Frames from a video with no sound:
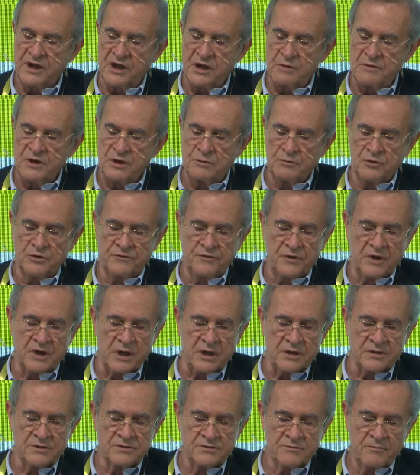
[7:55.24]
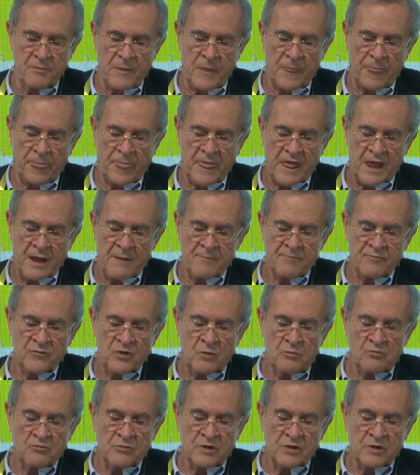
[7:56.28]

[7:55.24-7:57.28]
to the native species.